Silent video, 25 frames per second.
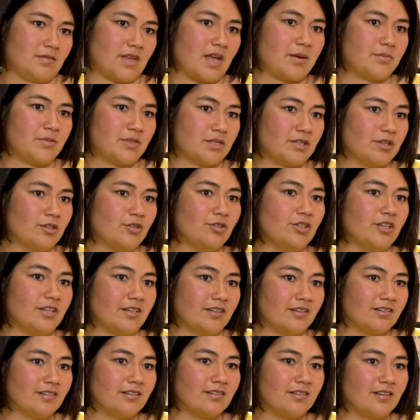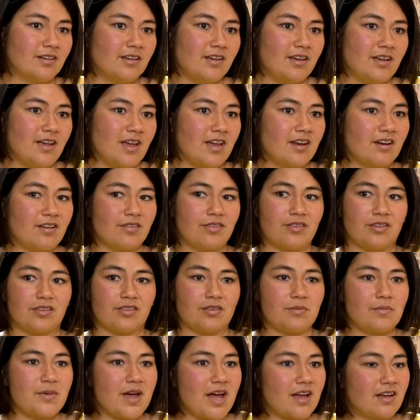Absolutely. And I
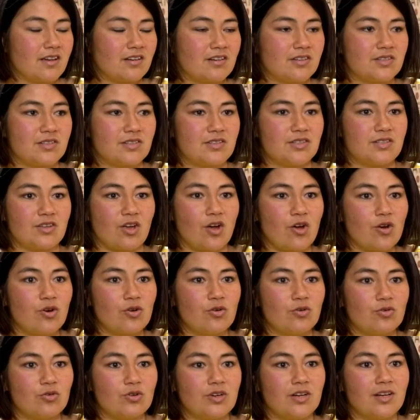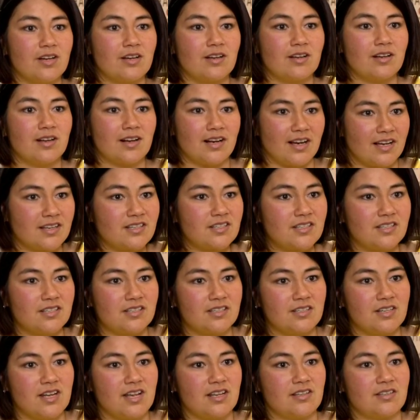think the market is so
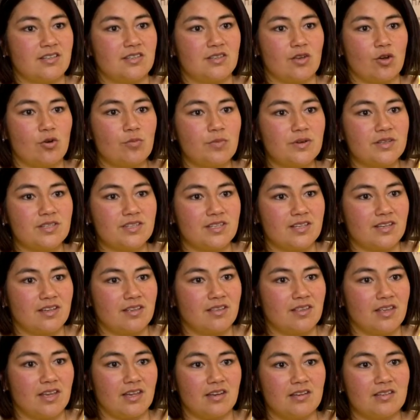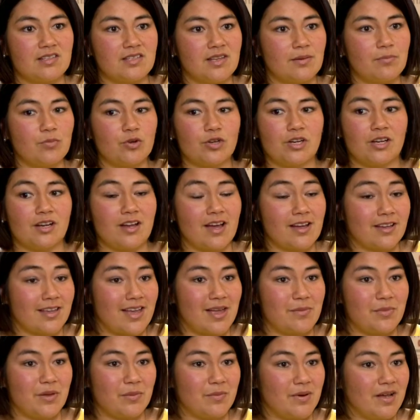cluttered and so busy that somebody like
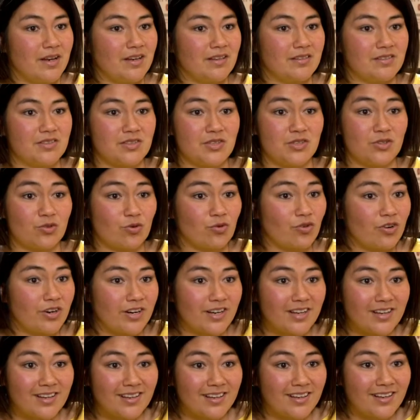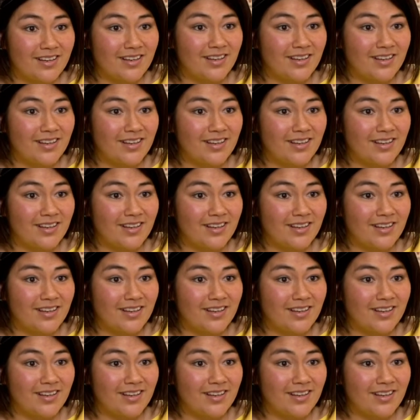Amy Mullen's story